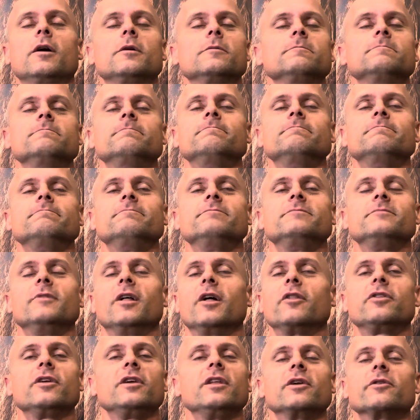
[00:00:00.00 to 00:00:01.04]

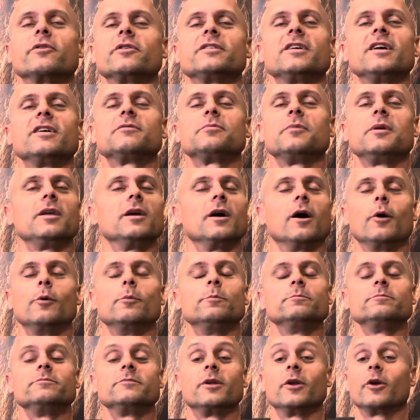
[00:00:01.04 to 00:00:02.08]
nothing irritates me,
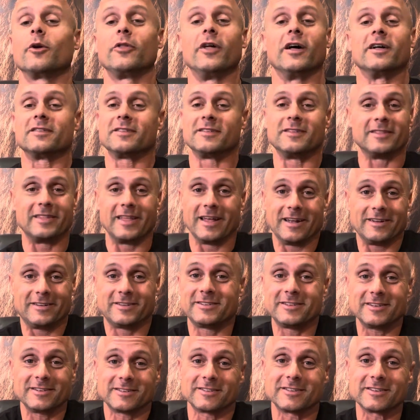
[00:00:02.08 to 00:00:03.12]
that's
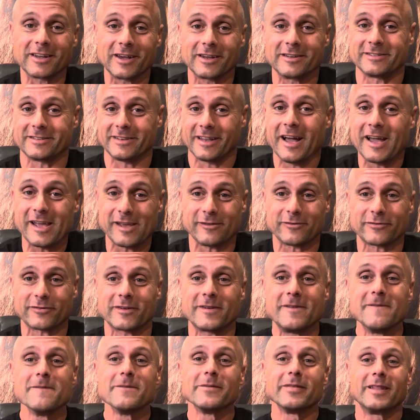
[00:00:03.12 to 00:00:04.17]
just not life.
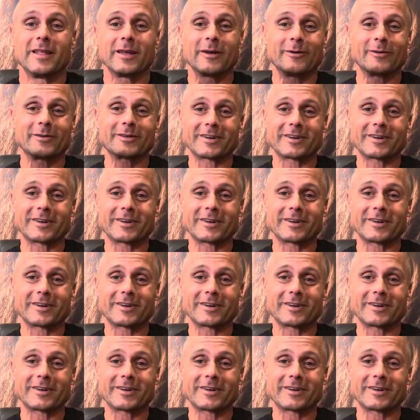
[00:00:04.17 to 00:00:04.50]
We're